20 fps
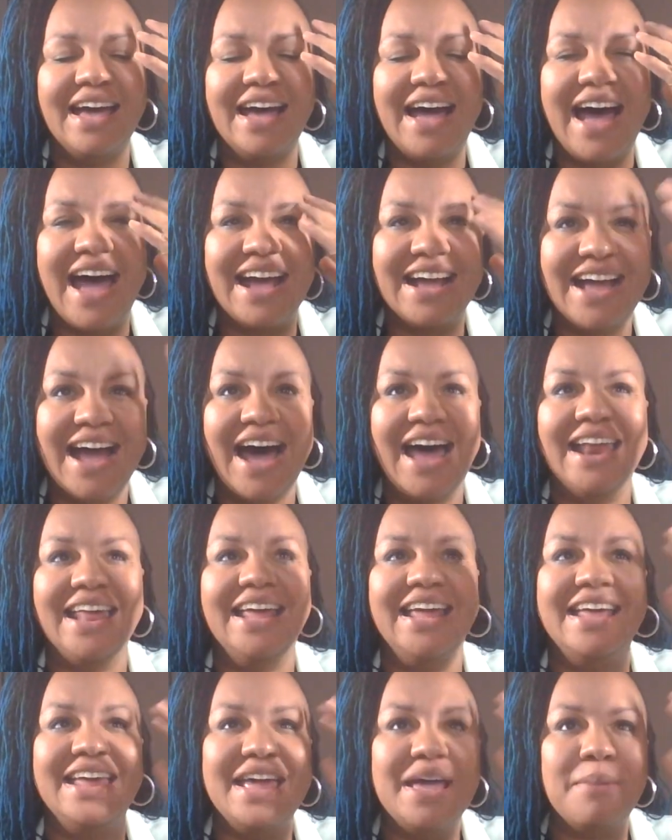I got it.
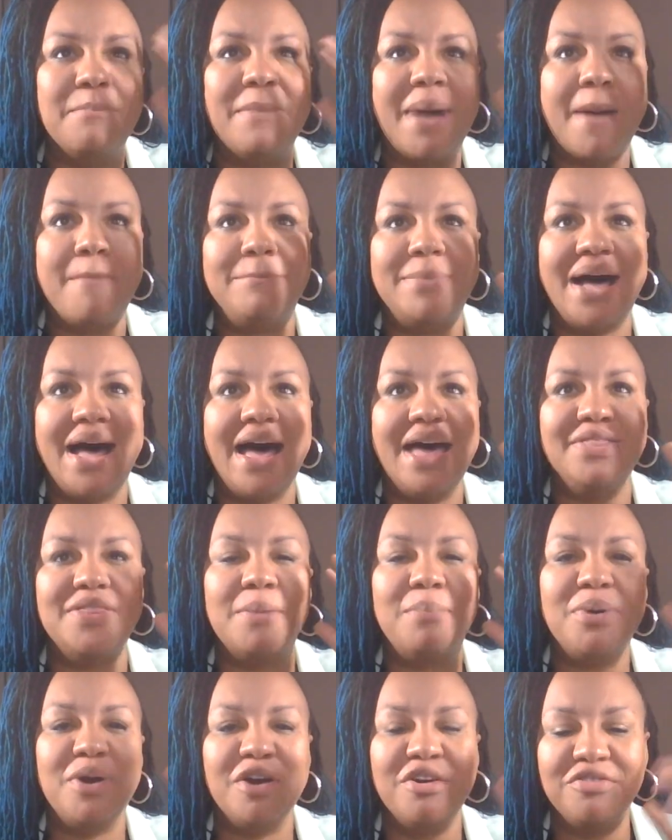It hit my mind the
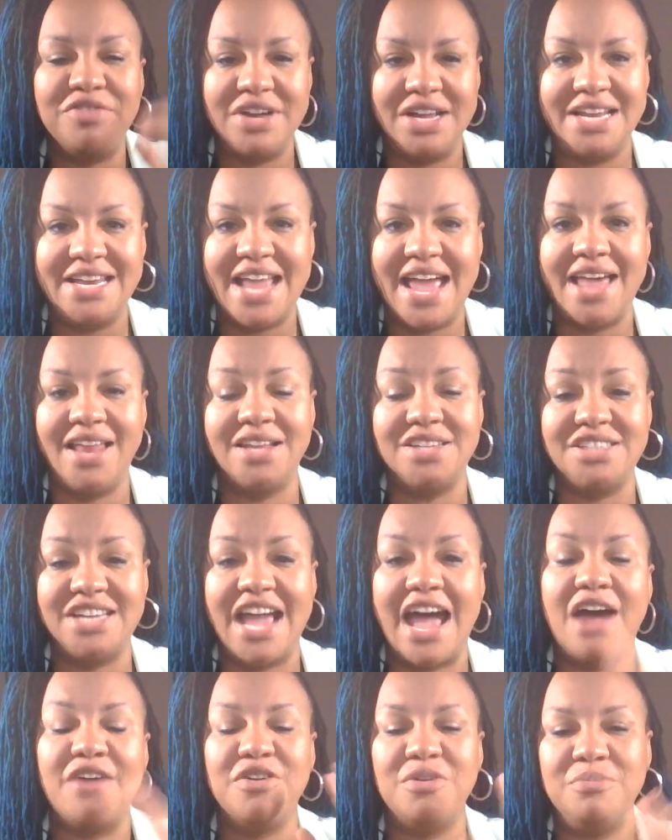perfect analogy.
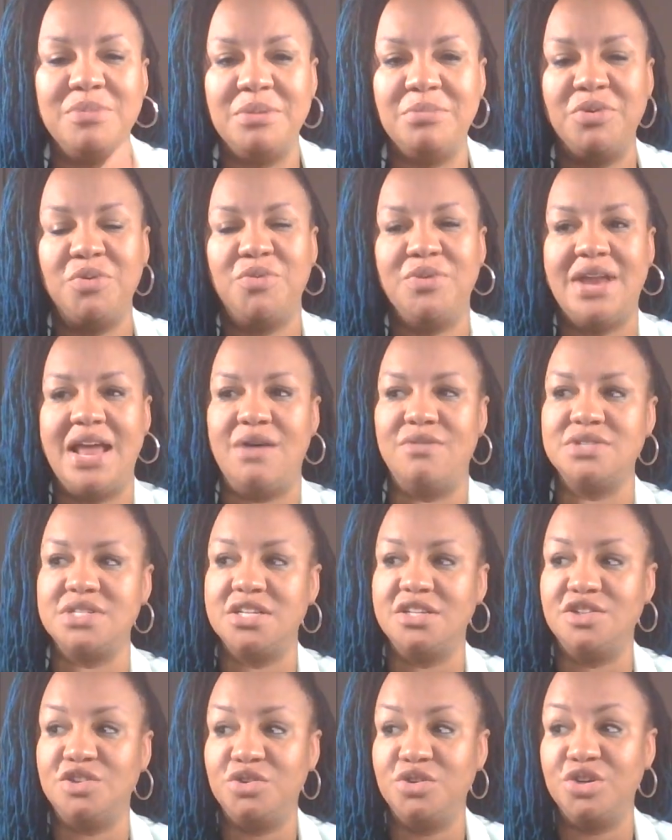I remember when I was
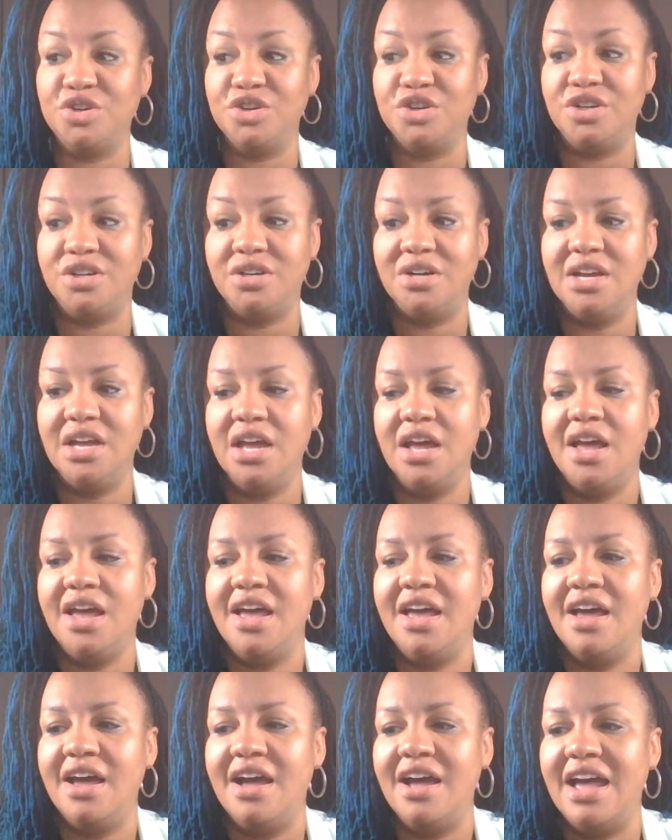a little girl,
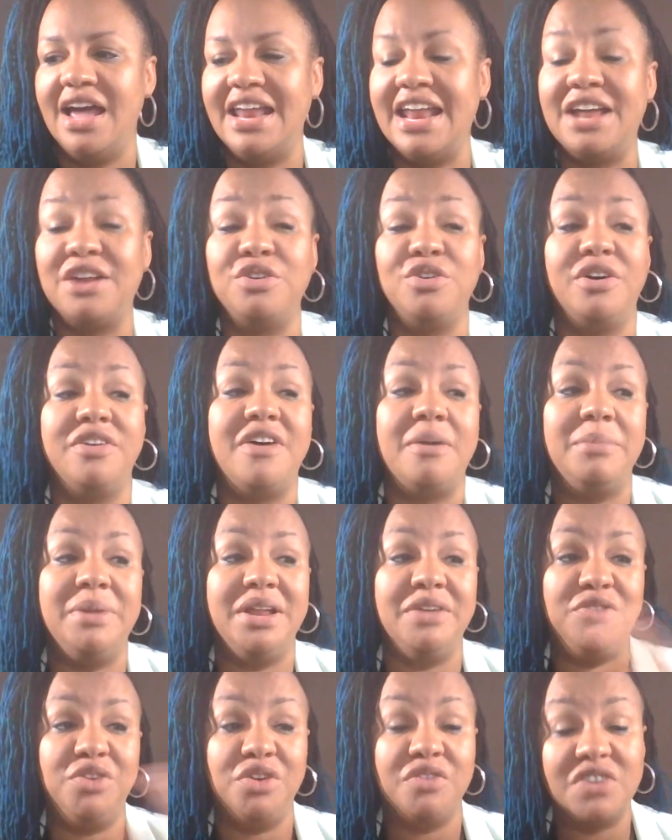and I don't know how
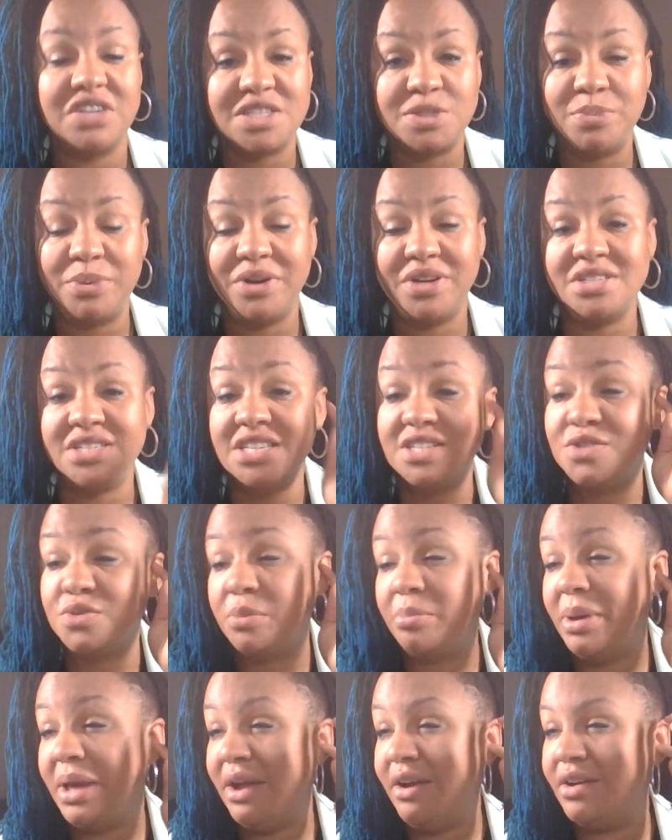many of you have experienced this
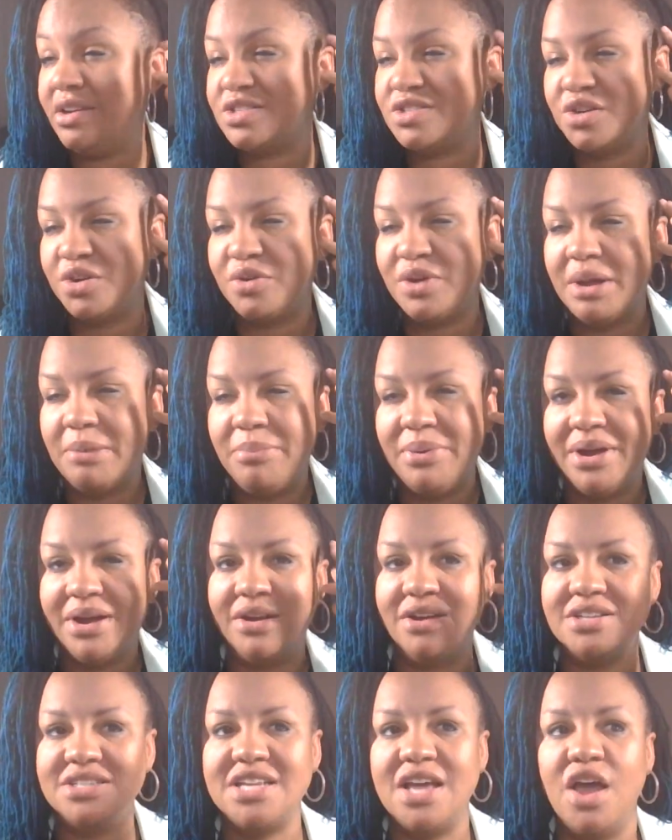with parents or
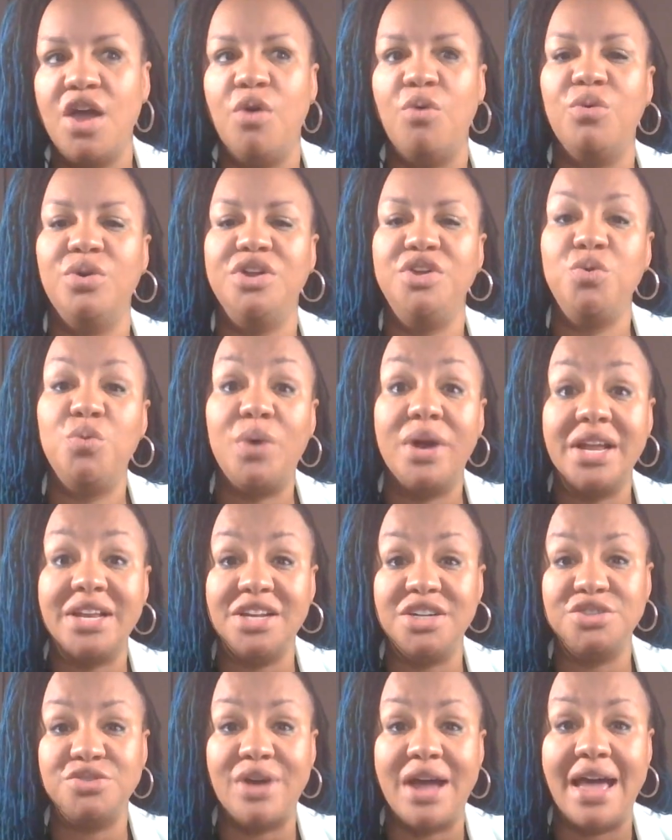grandparents where you wanted
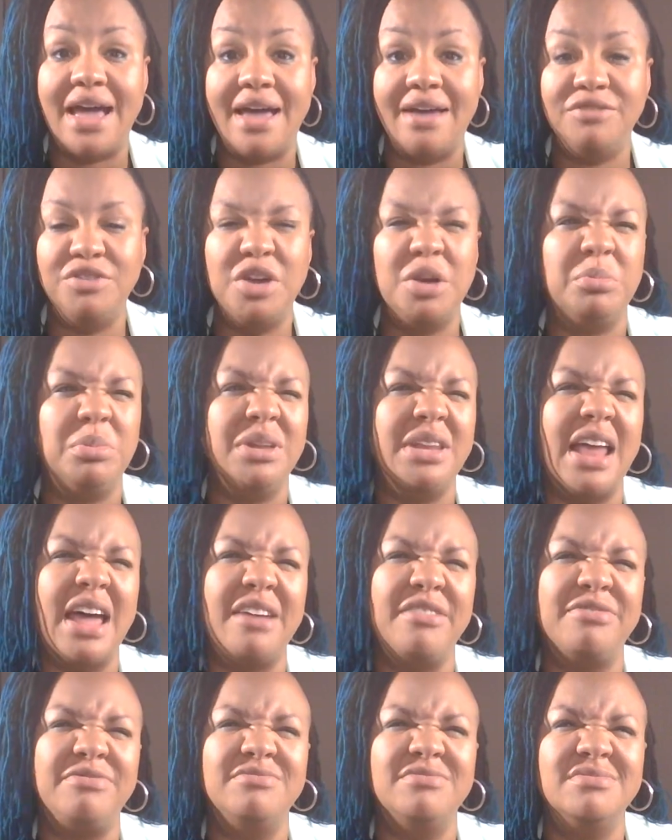to drive. You could be
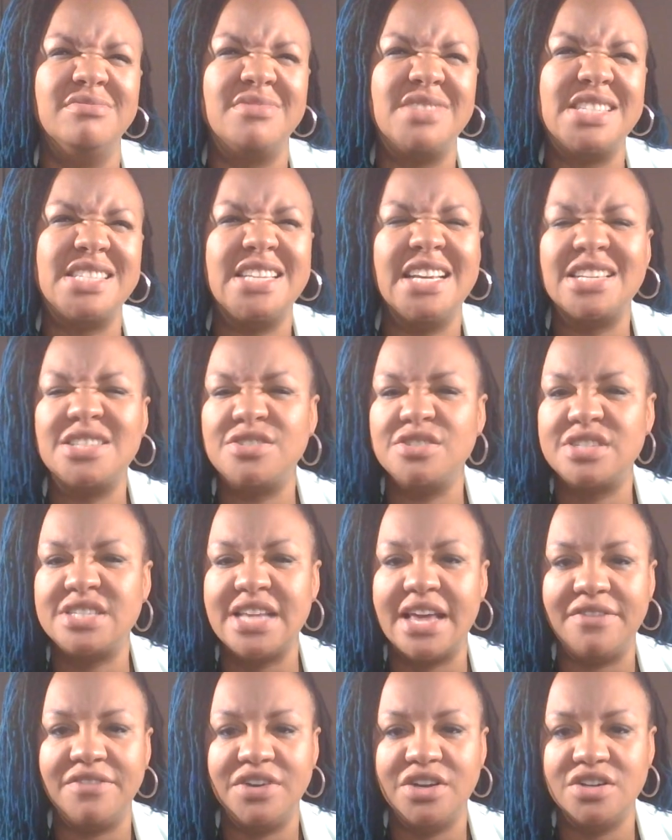like six or
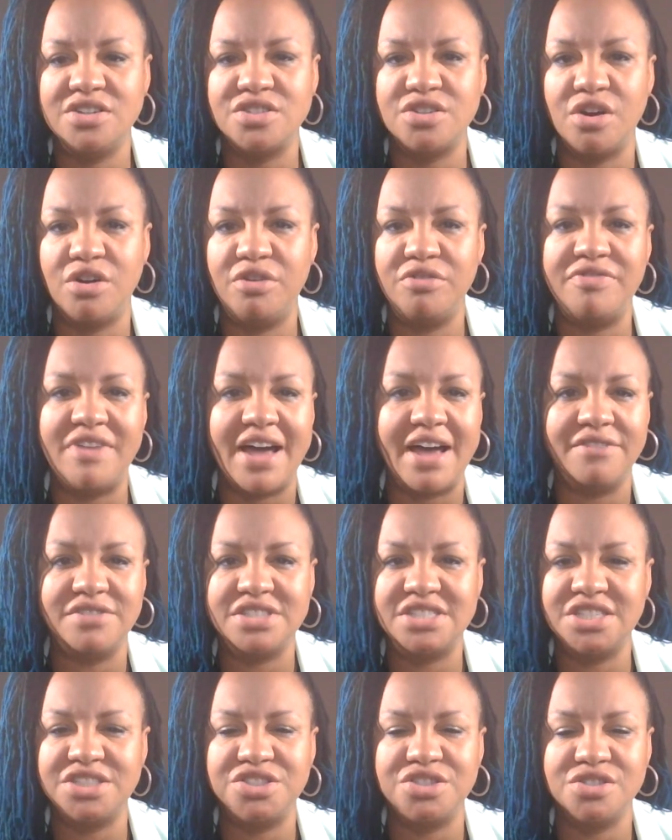seven years old, five or
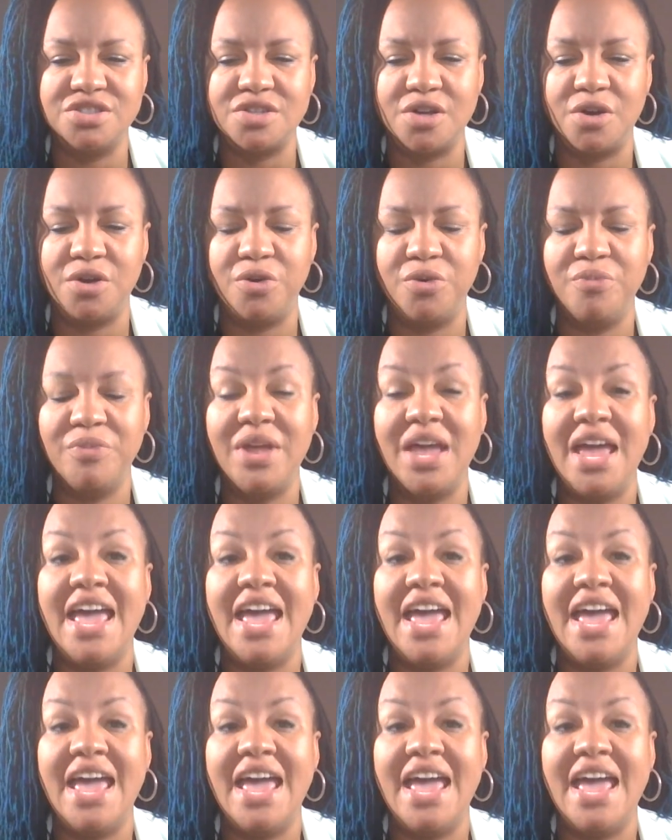six years old,